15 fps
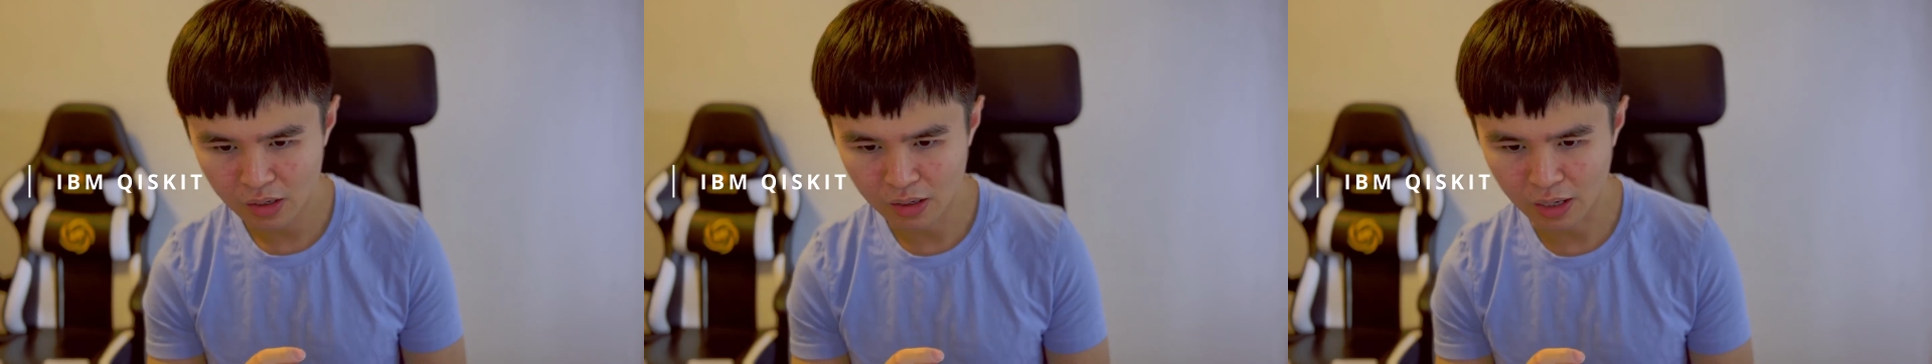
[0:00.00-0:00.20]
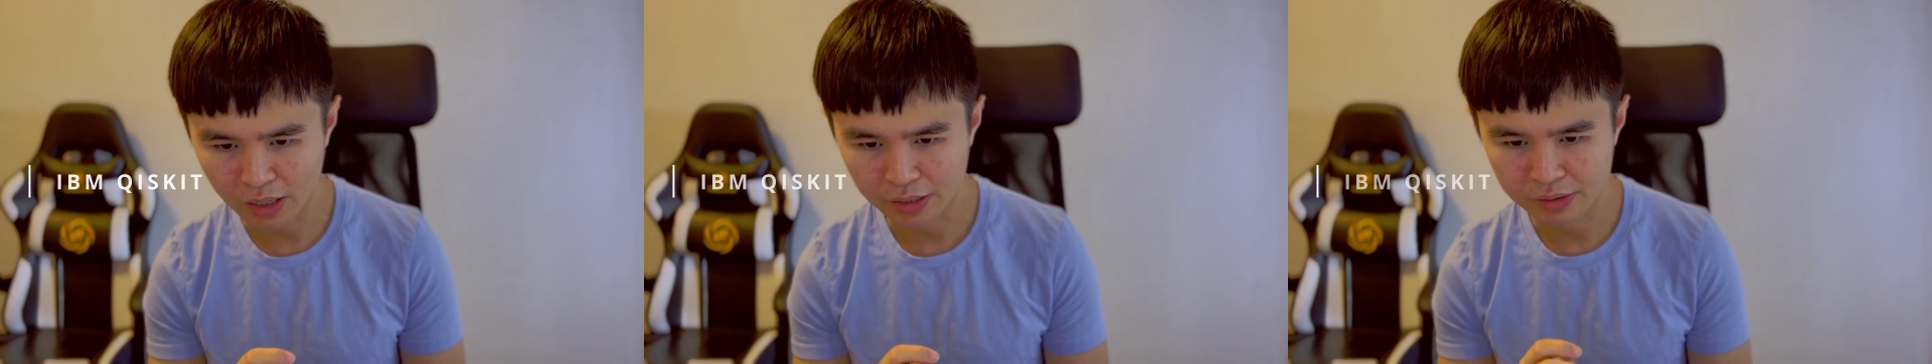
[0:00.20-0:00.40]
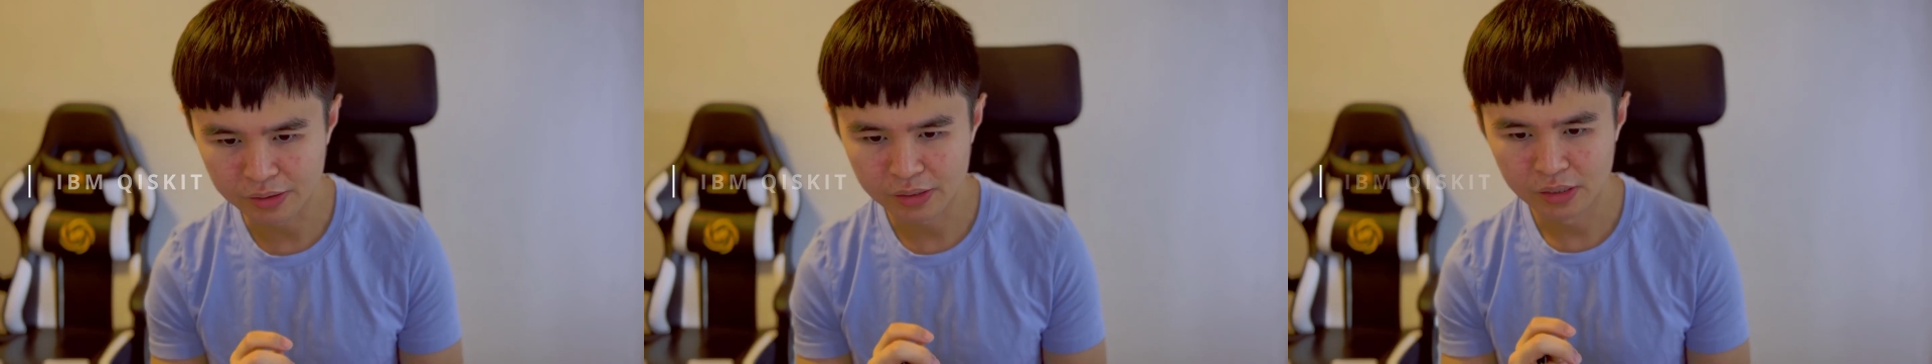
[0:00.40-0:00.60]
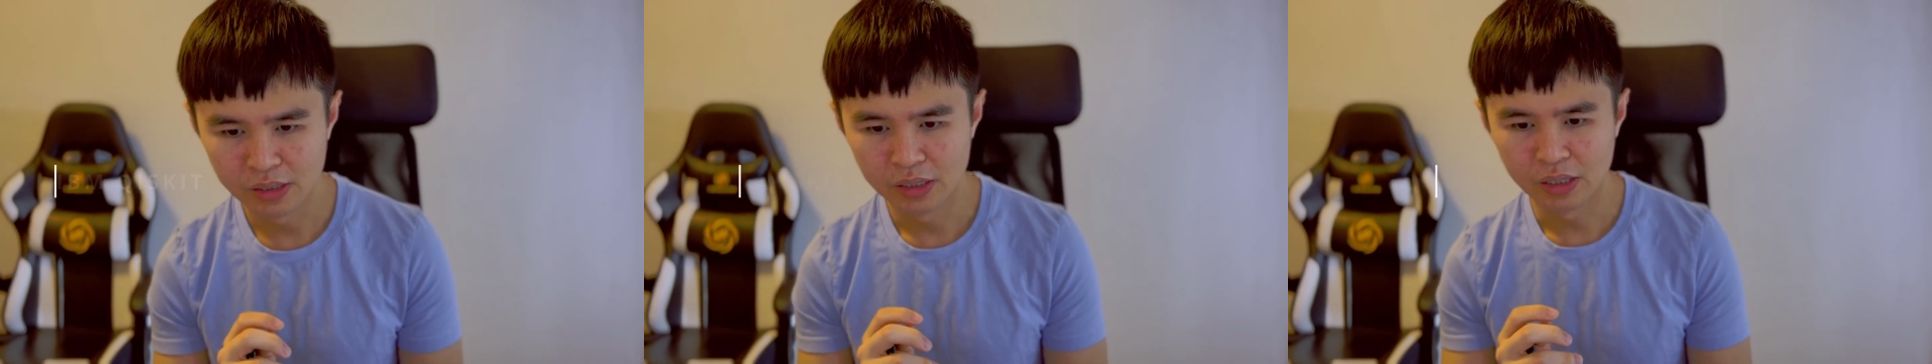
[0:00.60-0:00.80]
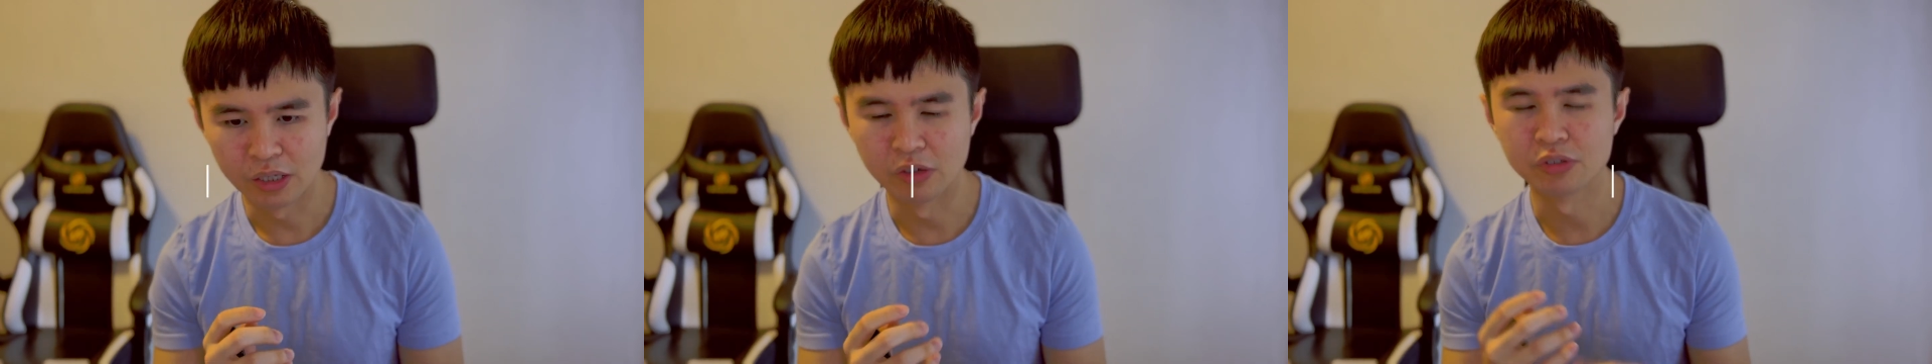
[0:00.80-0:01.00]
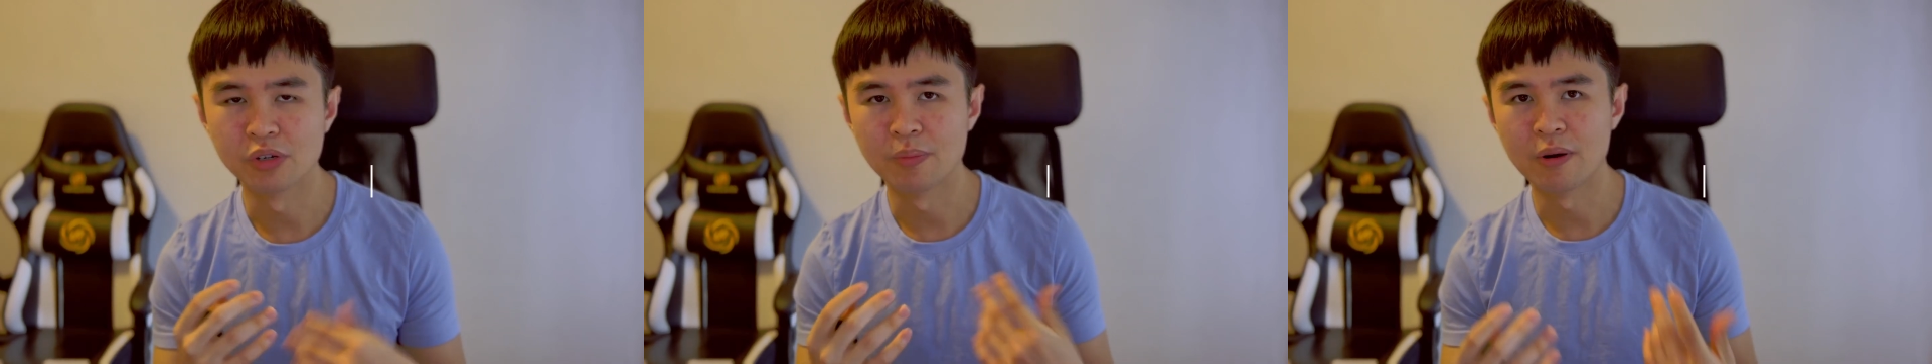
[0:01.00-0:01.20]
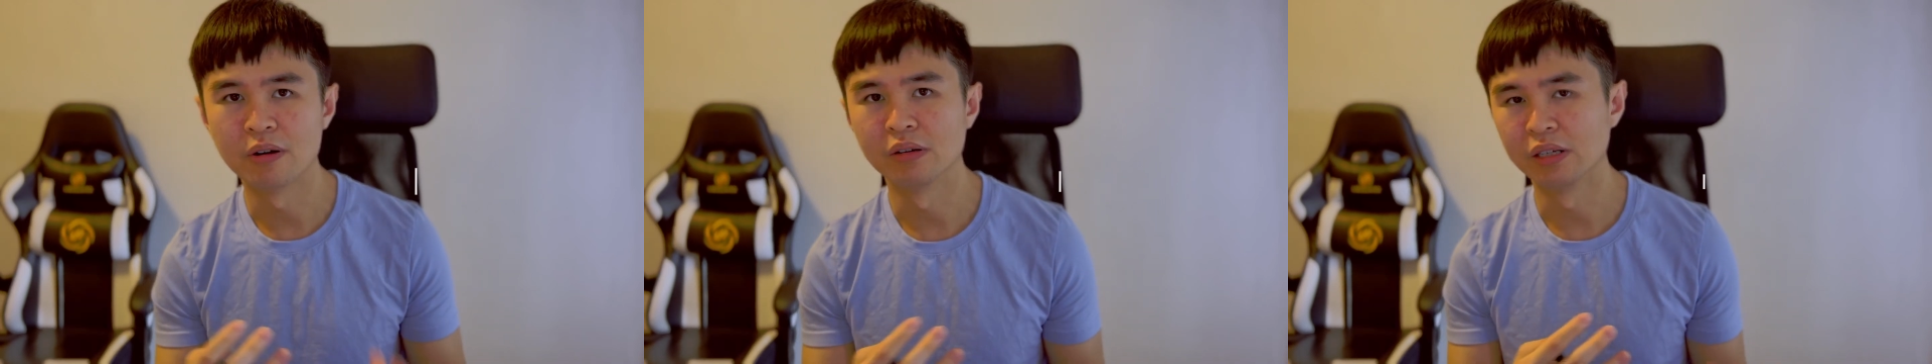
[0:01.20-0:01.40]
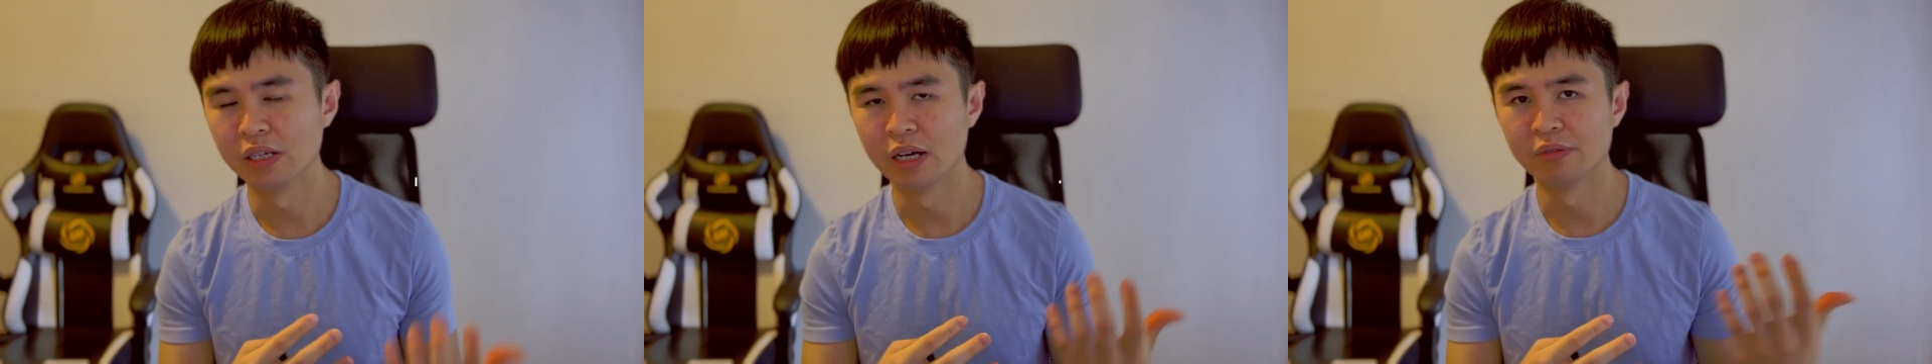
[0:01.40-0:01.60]
And it also
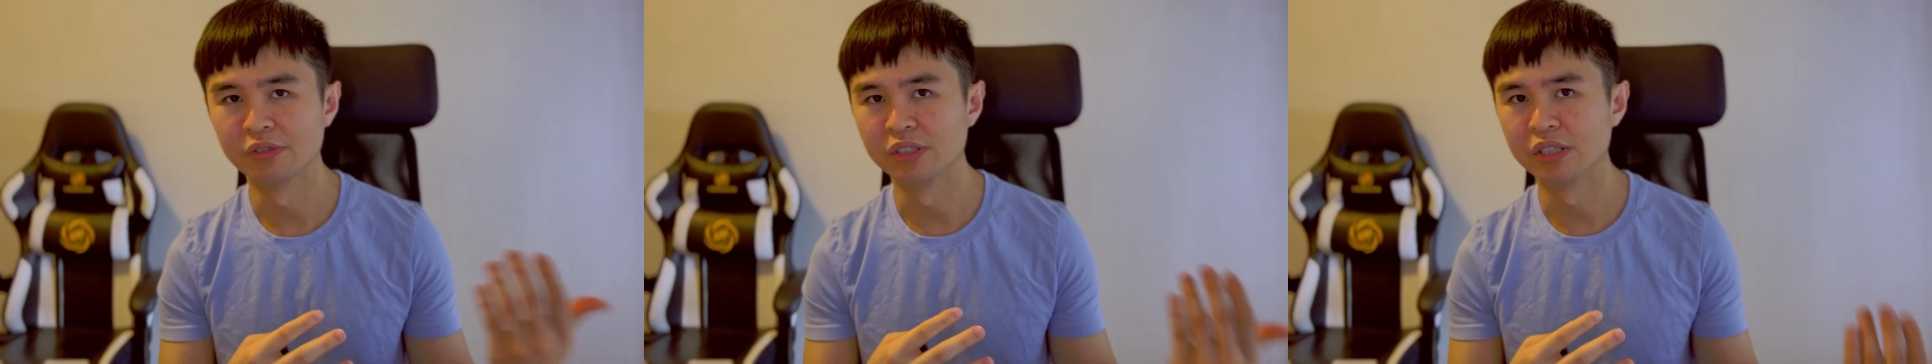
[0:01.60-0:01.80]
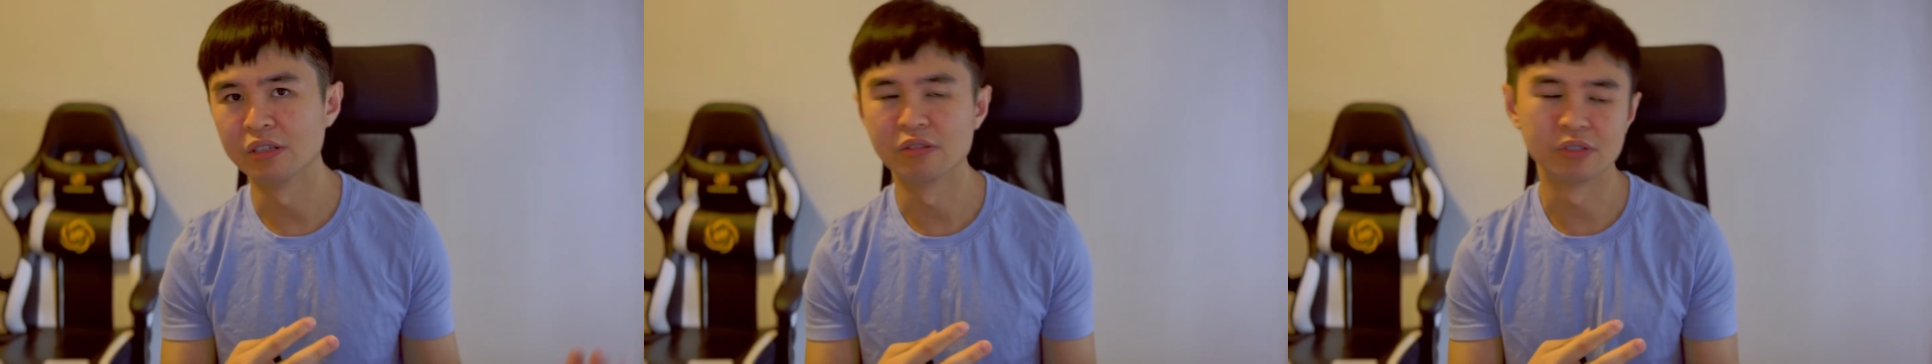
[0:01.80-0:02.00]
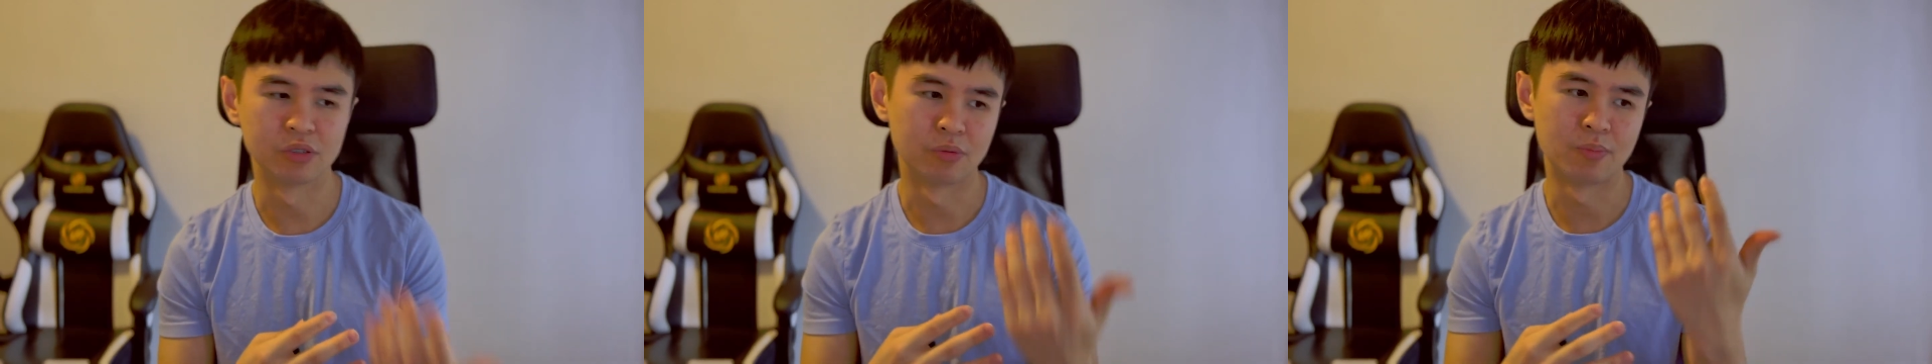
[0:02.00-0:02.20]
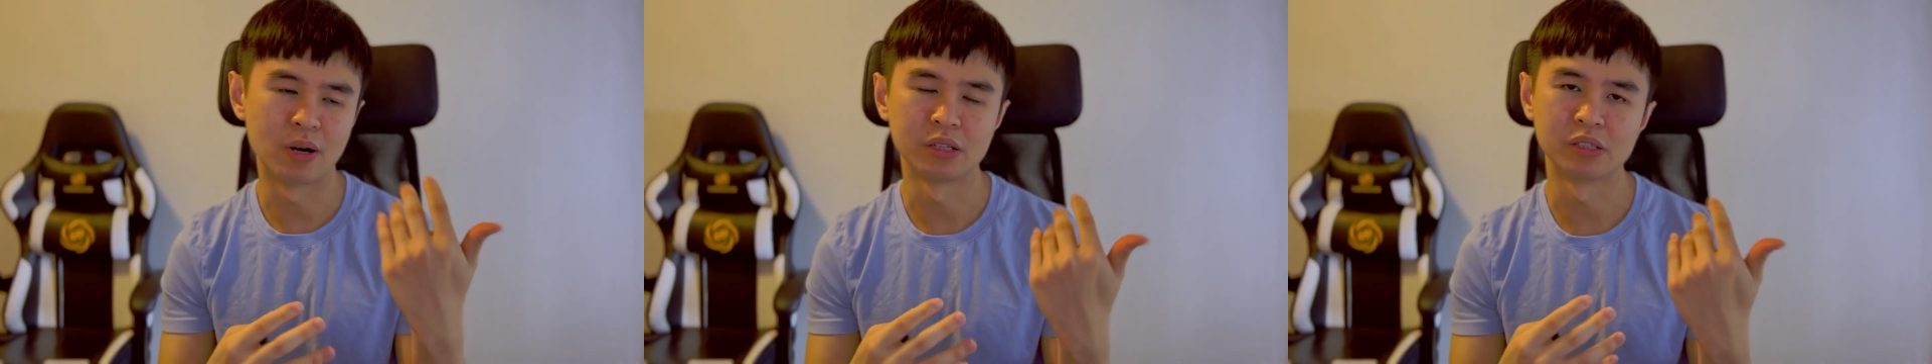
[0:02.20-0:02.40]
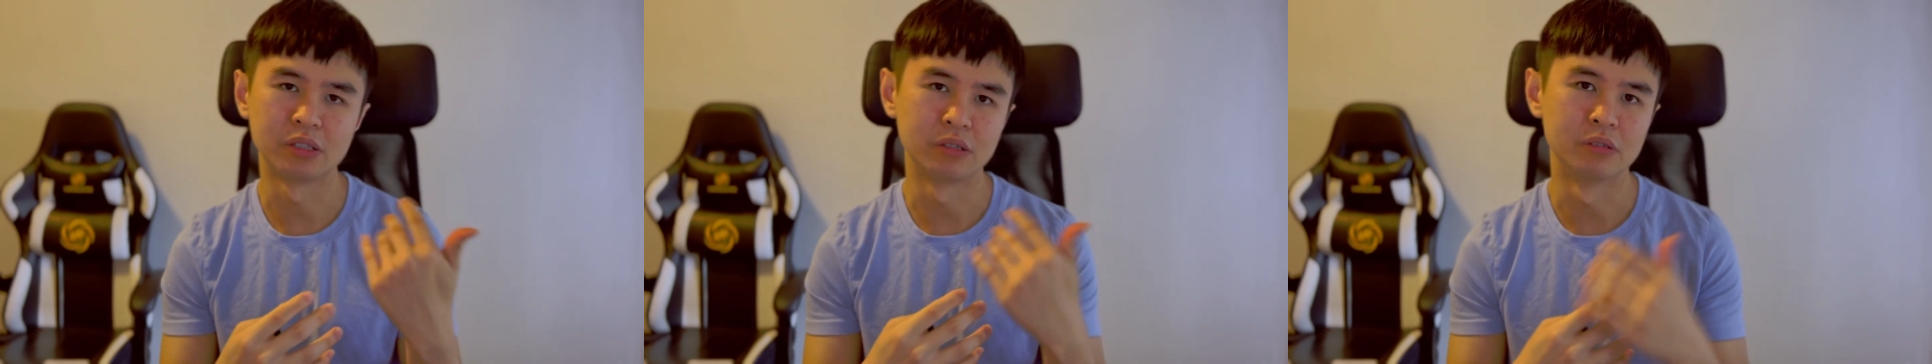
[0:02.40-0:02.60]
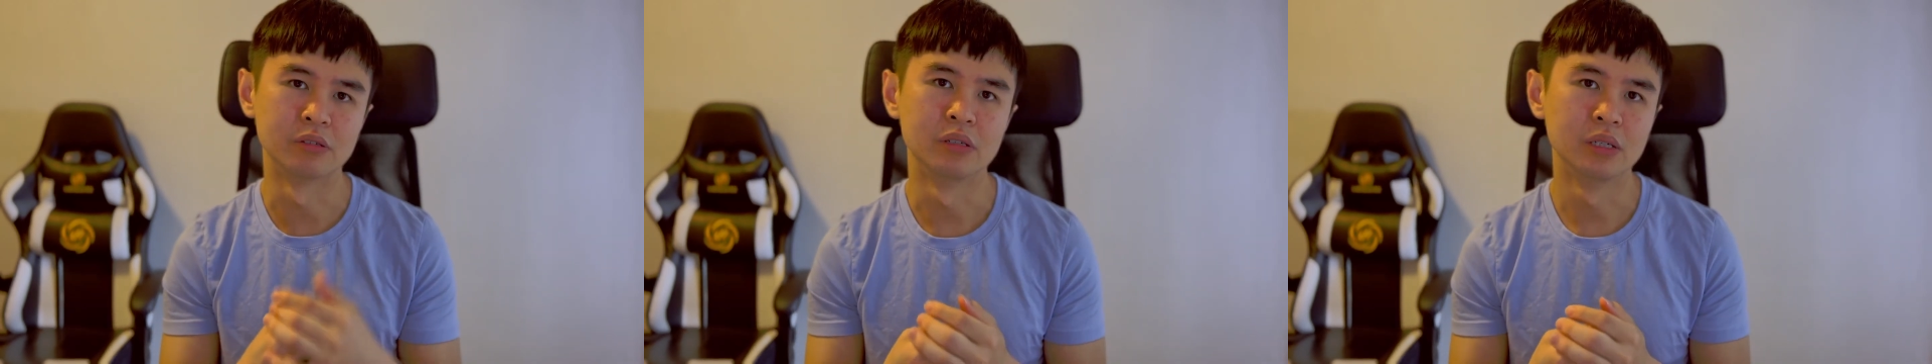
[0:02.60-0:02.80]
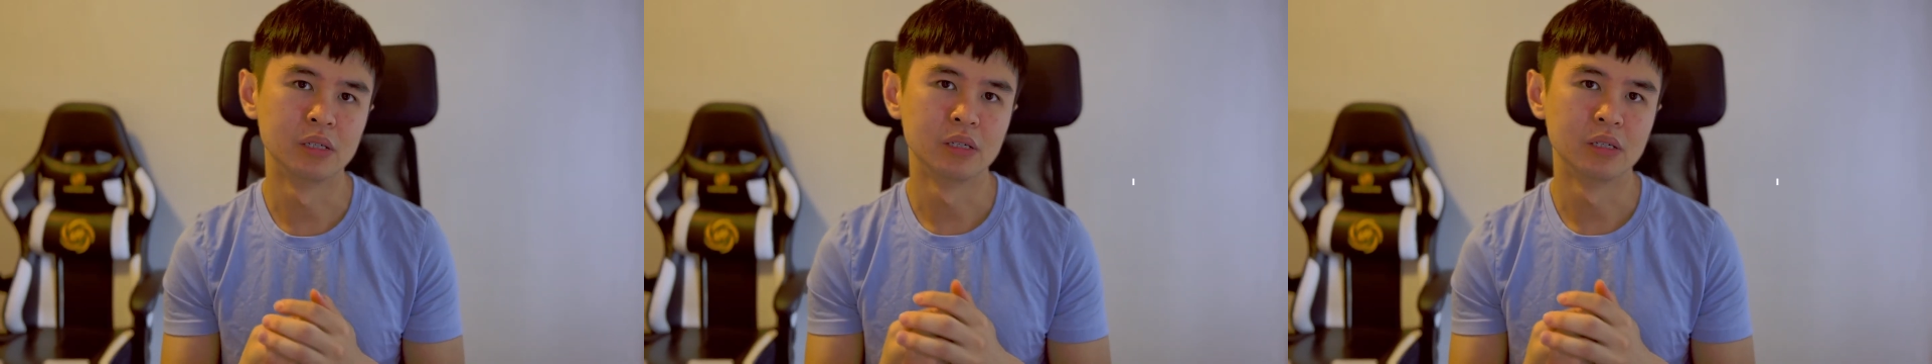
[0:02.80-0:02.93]
apparently have a series of practical